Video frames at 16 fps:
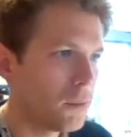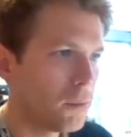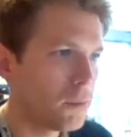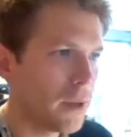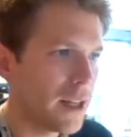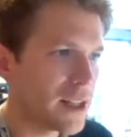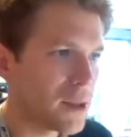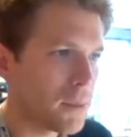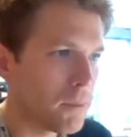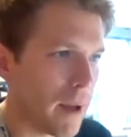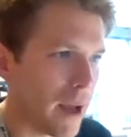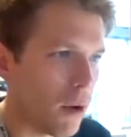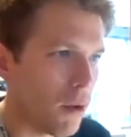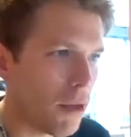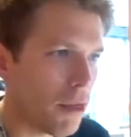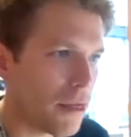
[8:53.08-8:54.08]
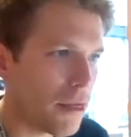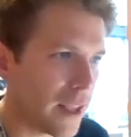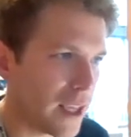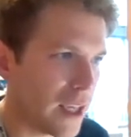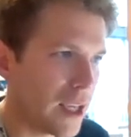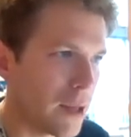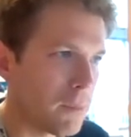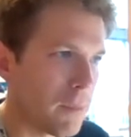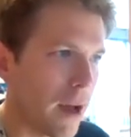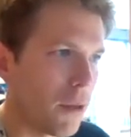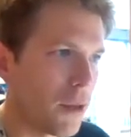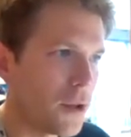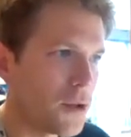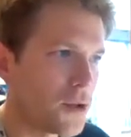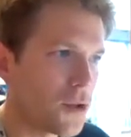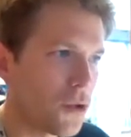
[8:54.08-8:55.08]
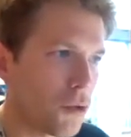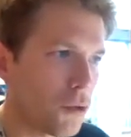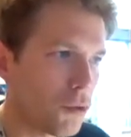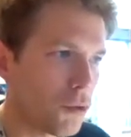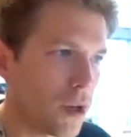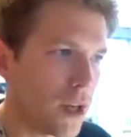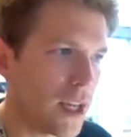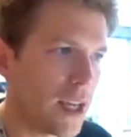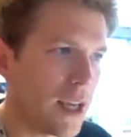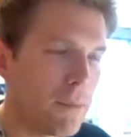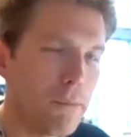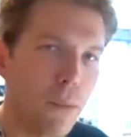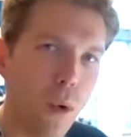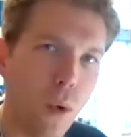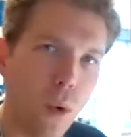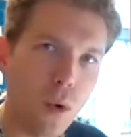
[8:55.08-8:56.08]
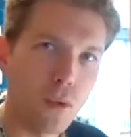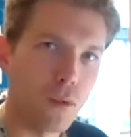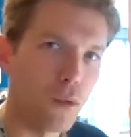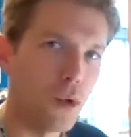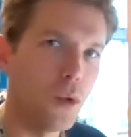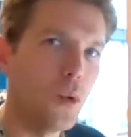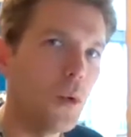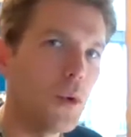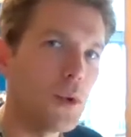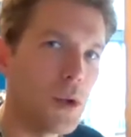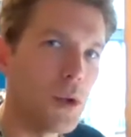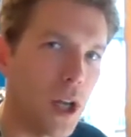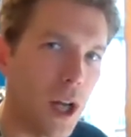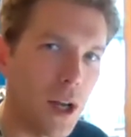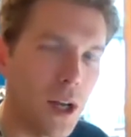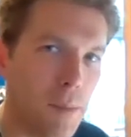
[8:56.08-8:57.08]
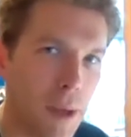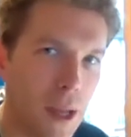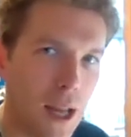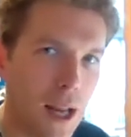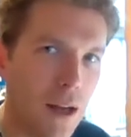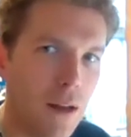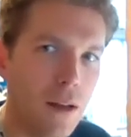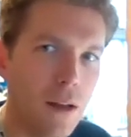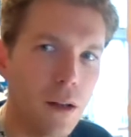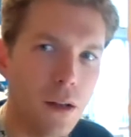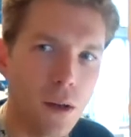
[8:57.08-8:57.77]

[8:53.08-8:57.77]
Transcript: but it's about thinking about those 3 important rules which underpin